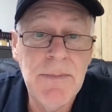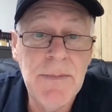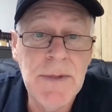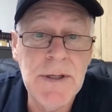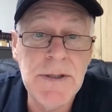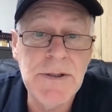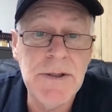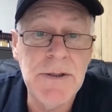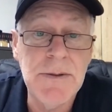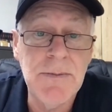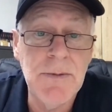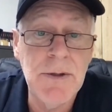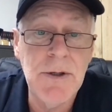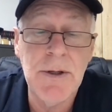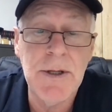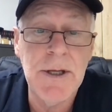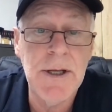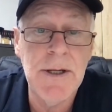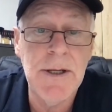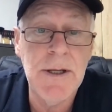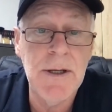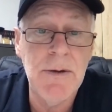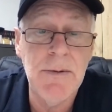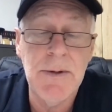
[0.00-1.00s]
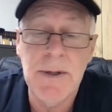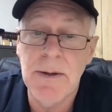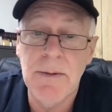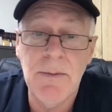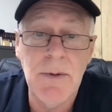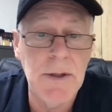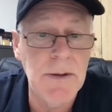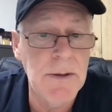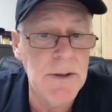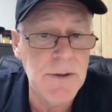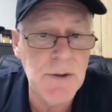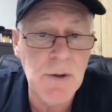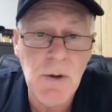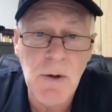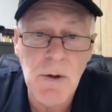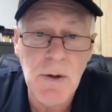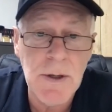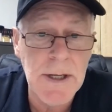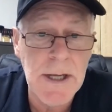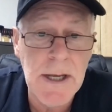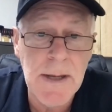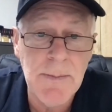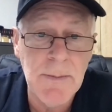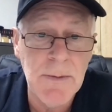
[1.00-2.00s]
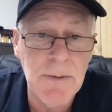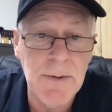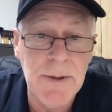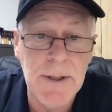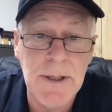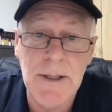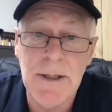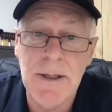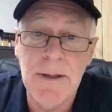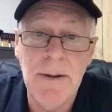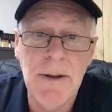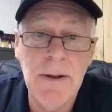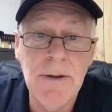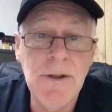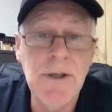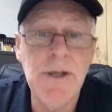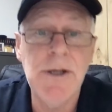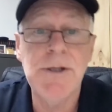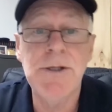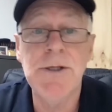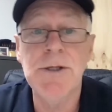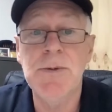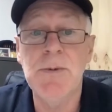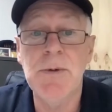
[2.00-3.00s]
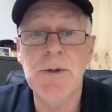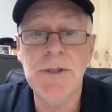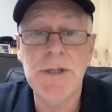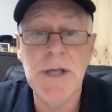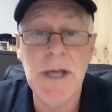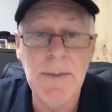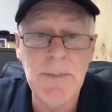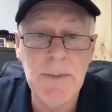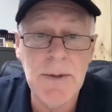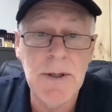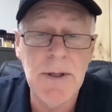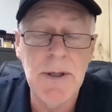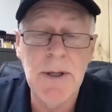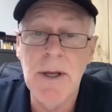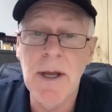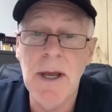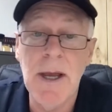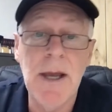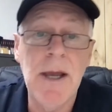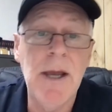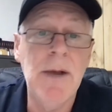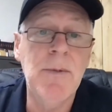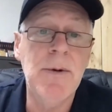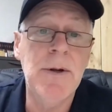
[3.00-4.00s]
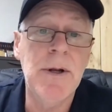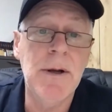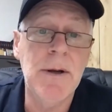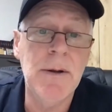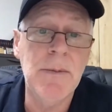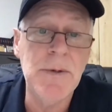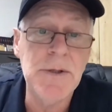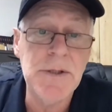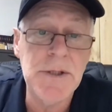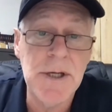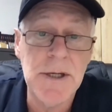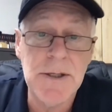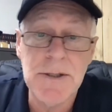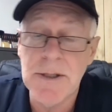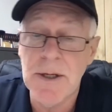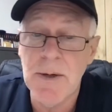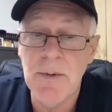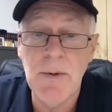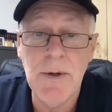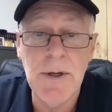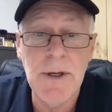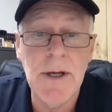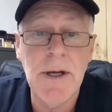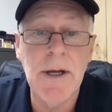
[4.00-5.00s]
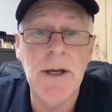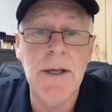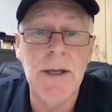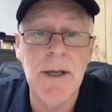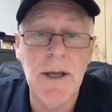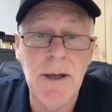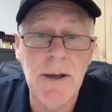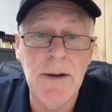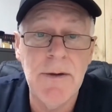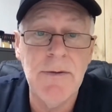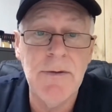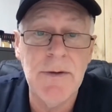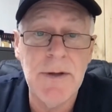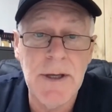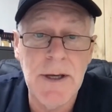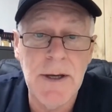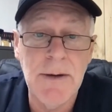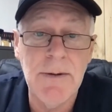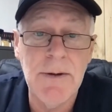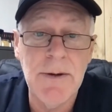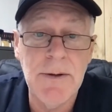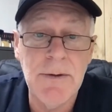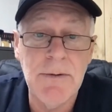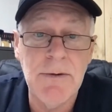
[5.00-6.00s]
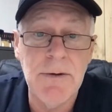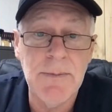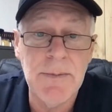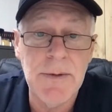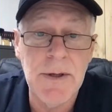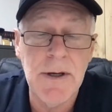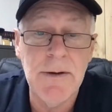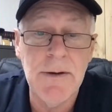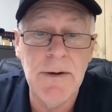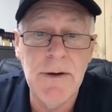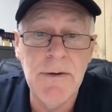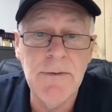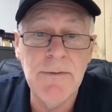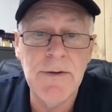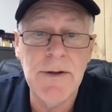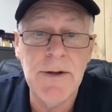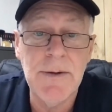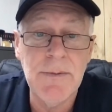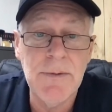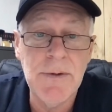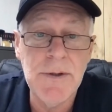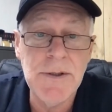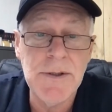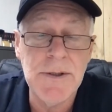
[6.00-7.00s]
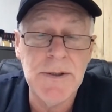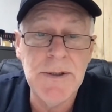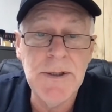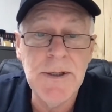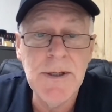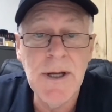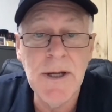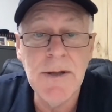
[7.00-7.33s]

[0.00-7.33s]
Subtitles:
That's it. We've got to get in quick. It's all going to happen quickly. This is what's happening, and we don't want to miss out. So we are going to go into crypto for that reason.